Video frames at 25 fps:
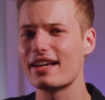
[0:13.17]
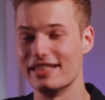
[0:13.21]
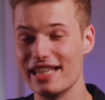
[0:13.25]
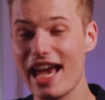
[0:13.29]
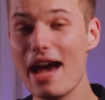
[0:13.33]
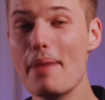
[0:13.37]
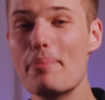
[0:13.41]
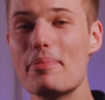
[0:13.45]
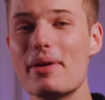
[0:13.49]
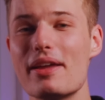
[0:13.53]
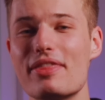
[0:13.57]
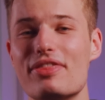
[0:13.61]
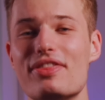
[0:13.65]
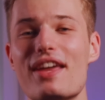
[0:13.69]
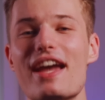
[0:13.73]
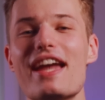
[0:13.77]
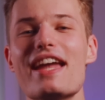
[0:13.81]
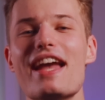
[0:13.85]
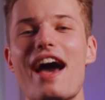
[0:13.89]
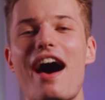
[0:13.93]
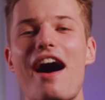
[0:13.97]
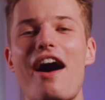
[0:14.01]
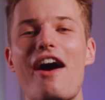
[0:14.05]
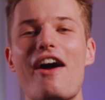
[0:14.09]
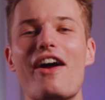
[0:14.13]
Yep,
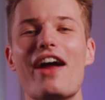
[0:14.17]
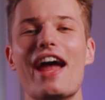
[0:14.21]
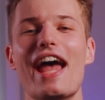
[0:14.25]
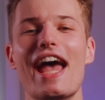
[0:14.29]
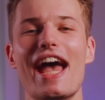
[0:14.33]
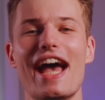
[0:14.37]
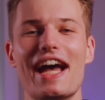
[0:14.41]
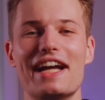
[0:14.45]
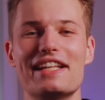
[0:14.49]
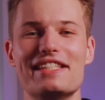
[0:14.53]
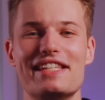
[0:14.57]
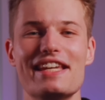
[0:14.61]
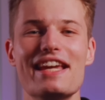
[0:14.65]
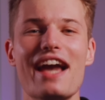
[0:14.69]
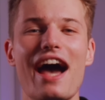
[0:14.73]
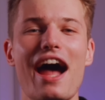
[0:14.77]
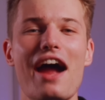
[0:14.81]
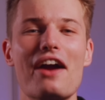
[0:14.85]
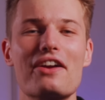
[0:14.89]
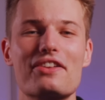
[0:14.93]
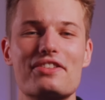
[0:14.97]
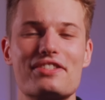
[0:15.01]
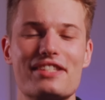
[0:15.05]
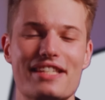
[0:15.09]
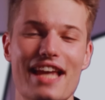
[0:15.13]
they are, and here
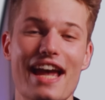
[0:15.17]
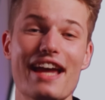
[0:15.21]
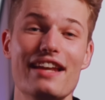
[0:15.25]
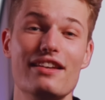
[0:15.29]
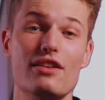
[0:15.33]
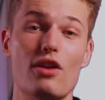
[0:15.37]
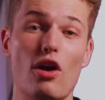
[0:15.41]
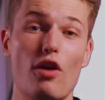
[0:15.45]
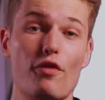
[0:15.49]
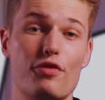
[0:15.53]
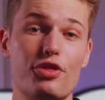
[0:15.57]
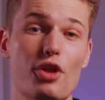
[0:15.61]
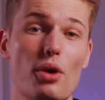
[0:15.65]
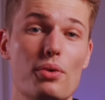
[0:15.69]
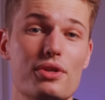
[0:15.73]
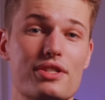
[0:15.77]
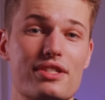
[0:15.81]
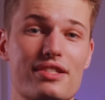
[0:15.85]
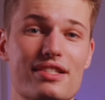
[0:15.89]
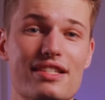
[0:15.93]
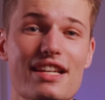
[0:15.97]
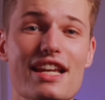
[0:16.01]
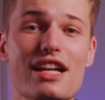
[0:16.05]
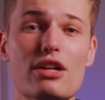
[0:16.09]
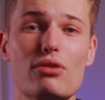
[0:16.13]
are 10 of those
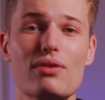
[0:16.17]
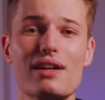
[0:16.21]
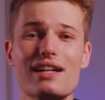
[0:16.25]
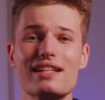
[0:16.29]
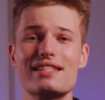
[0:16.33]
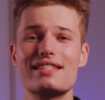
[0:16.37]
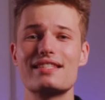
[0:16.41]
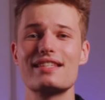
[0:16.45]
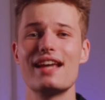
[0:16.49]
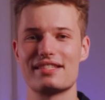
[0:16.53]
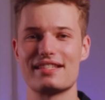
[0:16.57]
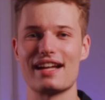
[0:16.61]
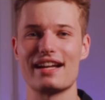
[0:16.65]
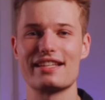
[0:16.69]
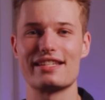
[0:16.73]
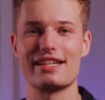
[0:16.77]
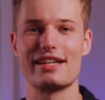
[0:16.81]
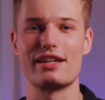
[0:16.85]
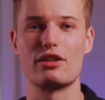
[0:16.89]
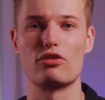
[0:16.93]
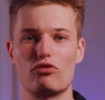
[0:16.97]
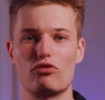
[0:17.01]
secrets starting